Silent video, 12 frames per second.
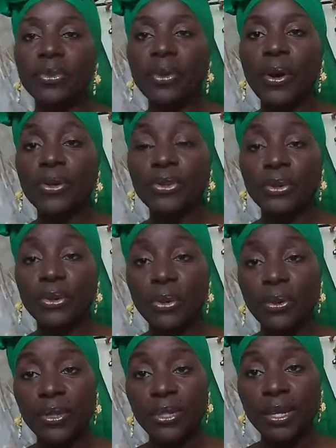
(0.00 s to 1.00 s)
also
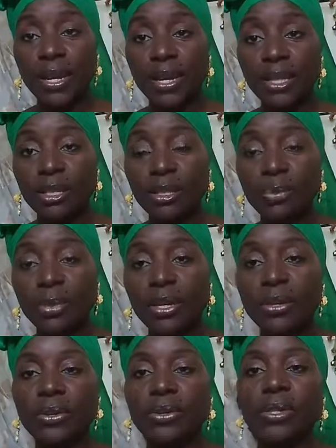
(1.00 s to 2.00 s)
known as Naila
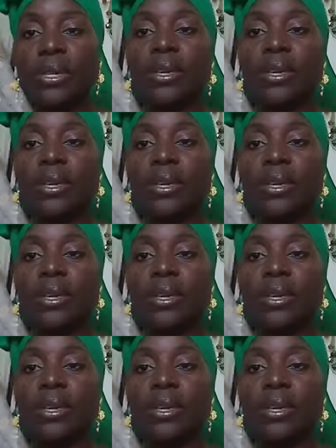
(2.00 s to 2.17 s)
Spears.